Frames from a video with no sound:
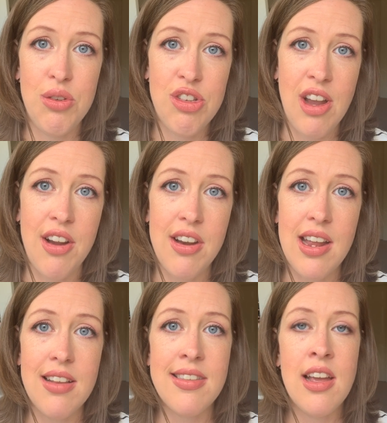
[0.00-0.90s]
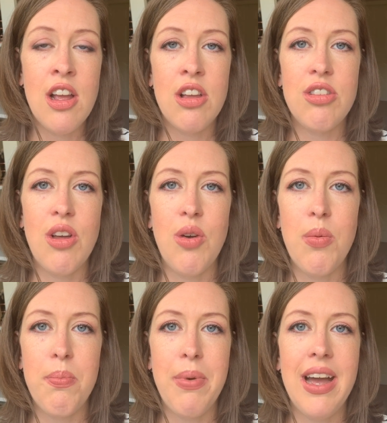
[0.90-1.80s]
charities. So
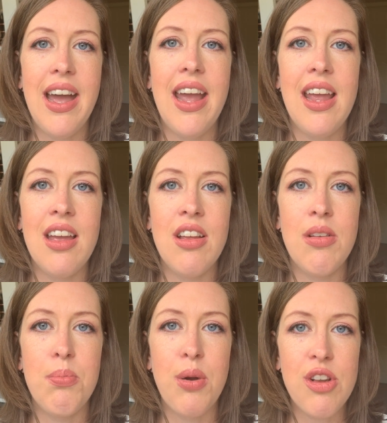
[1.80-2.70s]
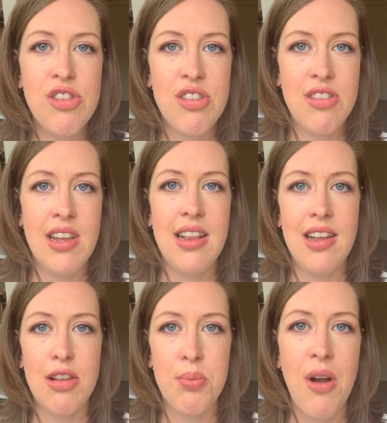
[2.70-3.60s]
by purchasing
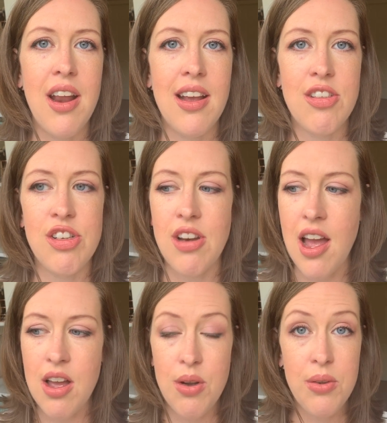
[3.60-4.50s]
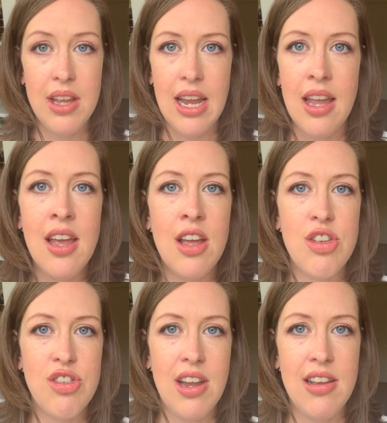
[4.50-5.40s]
these products, you're not only
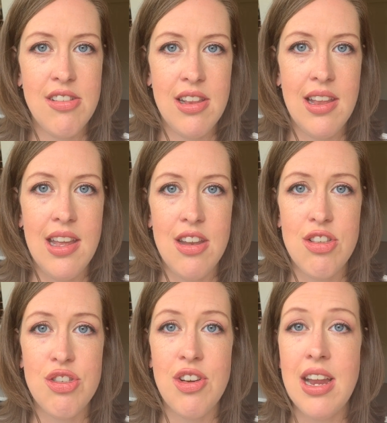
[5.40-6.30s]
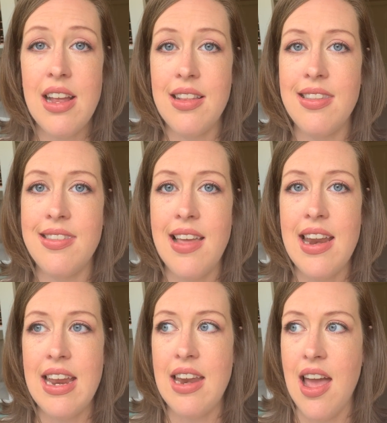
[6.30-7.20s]
changing the industry and
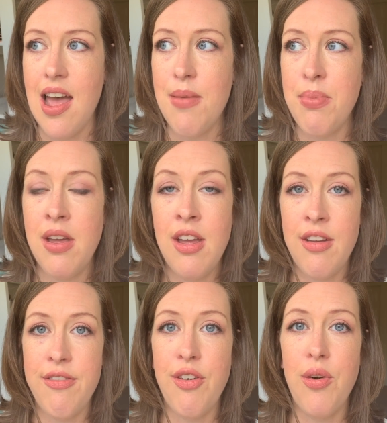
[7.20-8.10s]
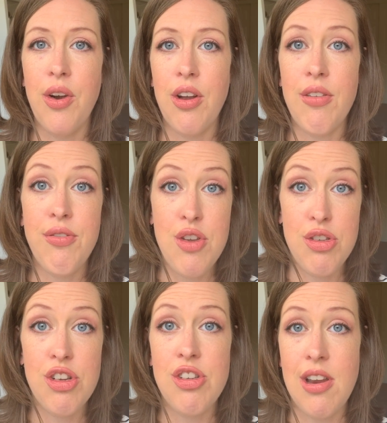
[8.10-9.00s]
setting up for
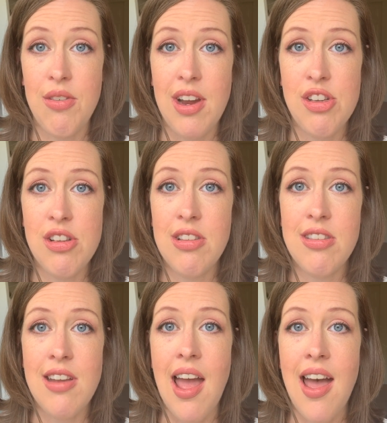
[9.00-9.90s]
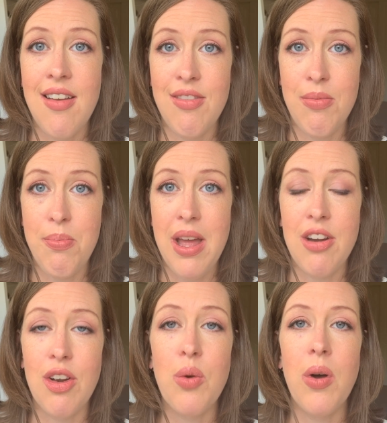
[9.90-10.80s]
future generations to have
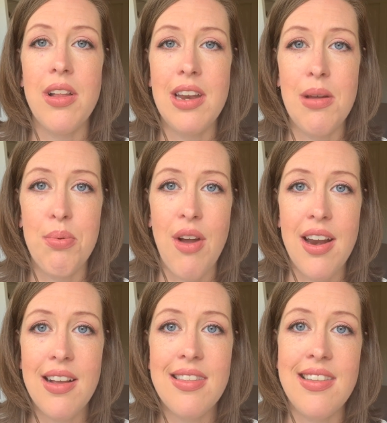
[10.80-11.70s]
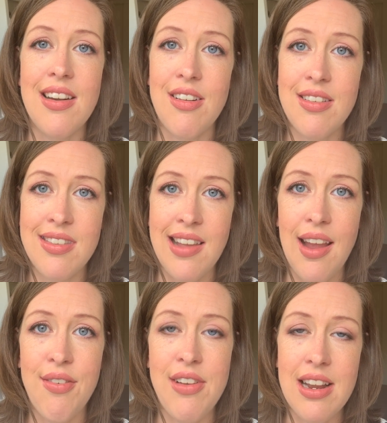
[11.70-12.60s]
better quality products that are
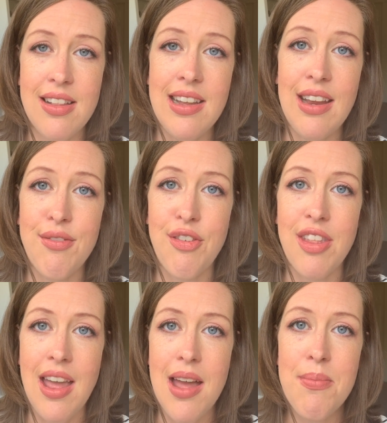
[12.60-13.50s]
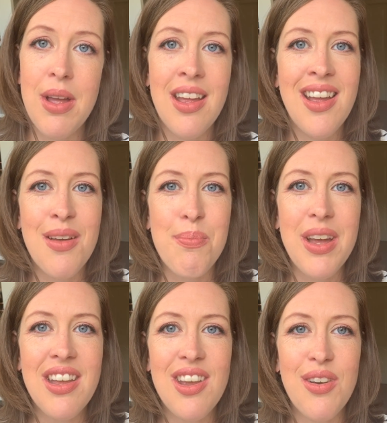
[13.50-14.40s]
safe and clean for them,
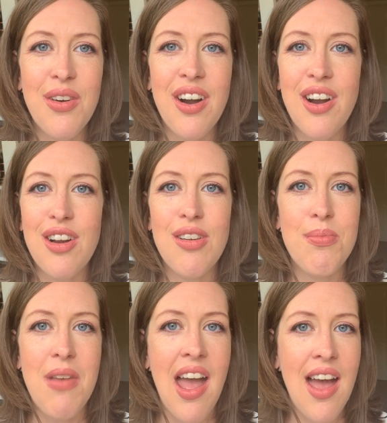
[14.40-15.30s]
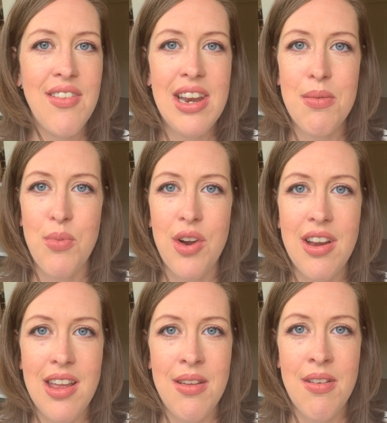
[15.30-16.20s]
but you are having a
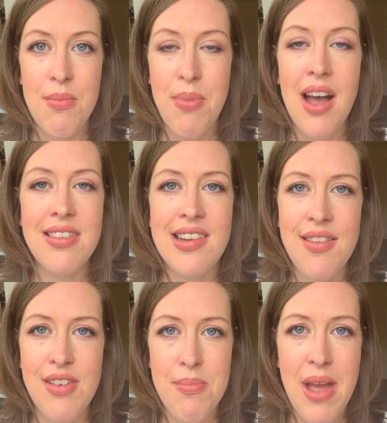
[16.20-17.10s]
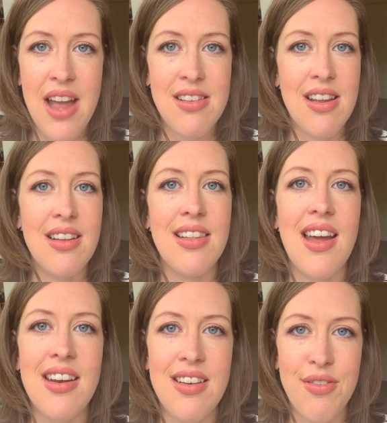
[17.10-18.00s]
more positive impact on a
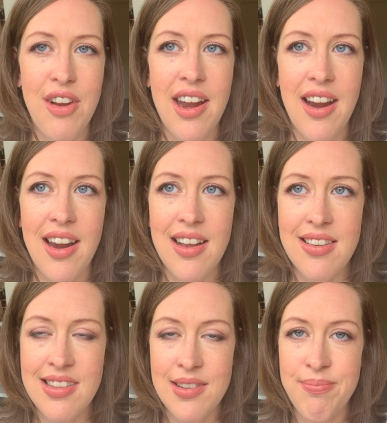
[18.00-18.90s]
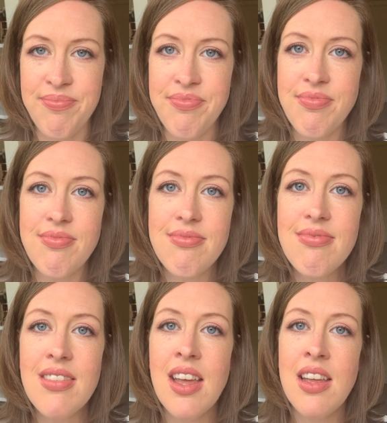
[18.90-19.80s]
lot of different areas.
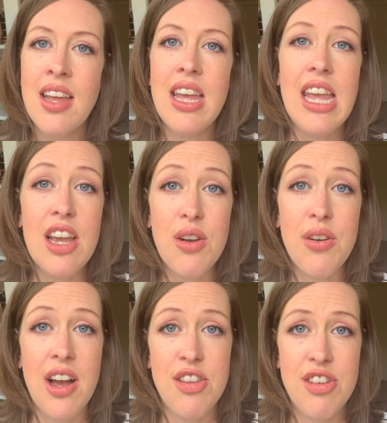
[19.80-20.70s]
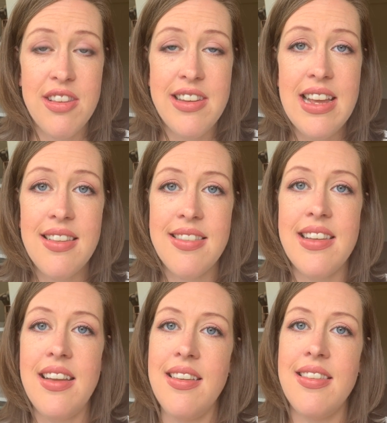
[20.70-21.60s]

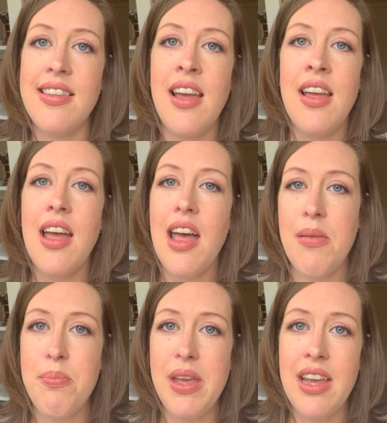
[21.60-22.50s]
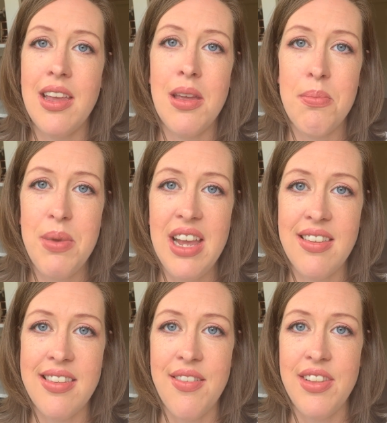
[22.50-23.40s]
Eco-consciousness is a big
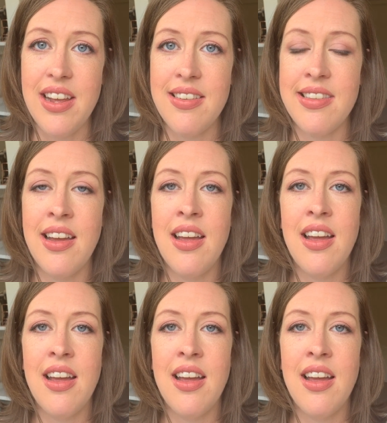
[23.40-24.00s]
piece of this.